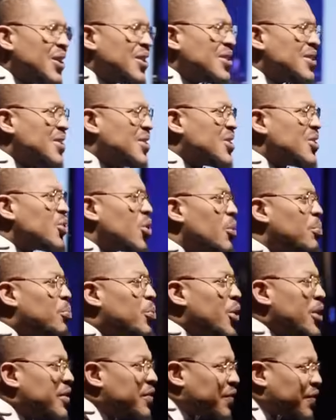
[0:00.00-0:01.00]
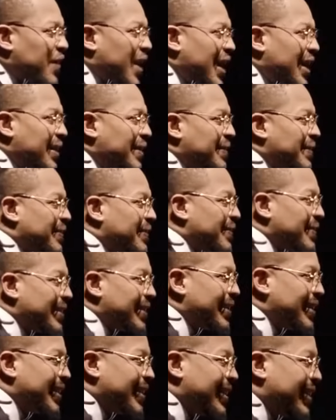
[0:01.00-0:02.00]
0.5
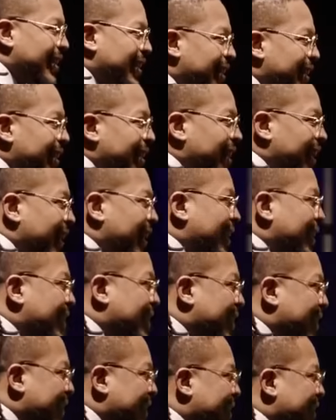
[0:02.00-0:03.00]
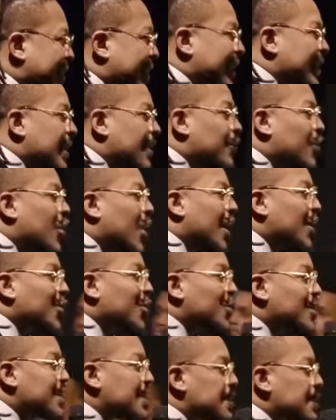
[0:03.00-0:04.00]
inches, the devil can
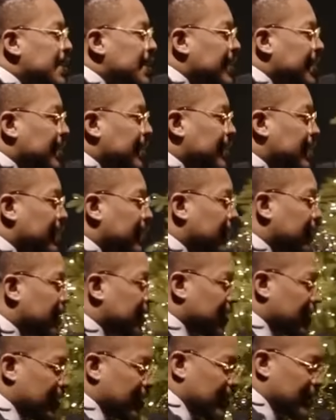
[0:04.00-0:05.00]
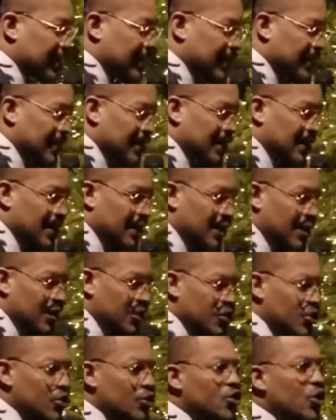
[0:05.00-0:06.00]
notice it.
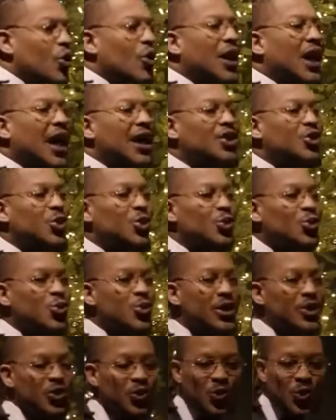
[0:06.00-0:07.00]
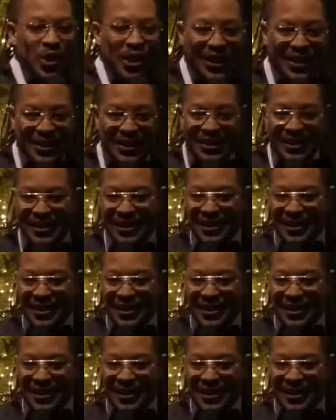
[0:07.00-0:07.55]
You don't catch on to it quick